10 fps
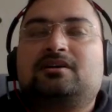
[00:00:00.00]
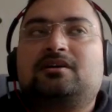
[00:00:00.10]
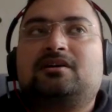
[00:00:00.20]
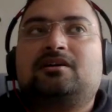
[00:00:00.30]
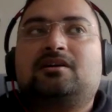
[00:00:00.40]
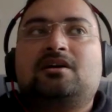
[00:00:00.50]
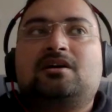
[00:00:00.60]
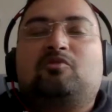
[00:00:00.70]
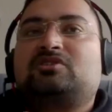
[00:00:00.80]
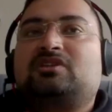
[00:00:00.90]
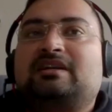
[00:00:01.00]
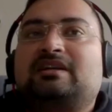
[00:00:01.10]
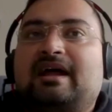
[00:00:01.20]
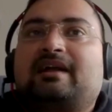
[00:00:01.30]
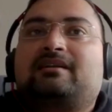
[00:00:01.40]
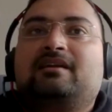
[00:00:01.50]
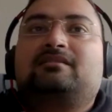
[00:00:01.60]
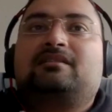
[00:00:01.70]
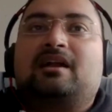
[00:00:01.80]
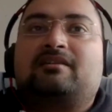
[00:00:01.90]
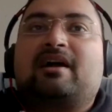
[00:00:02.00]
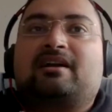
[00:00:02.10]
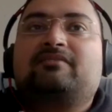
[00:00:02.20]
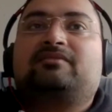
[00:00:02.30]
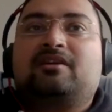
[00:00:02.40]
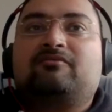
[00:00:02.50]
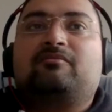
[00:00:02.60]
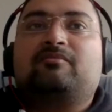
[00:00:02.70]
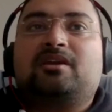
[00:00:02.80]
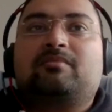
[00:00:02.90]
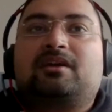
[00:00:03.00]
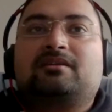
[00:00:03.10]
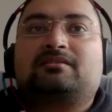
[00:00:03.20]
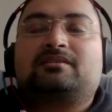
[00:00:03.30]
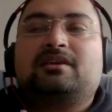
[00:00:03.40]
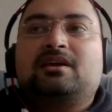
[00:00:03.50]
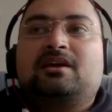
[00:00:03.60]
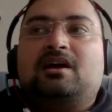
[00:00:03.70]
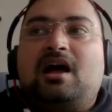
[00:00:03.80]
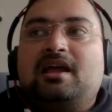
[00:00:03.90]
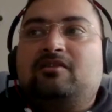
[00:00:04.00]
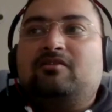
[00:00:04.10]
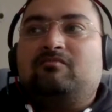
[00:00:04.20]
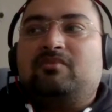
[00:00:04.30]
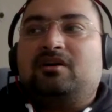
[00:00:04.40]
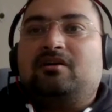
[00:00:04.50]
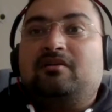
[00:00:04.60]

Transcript: the most attractive thing for me, because I know,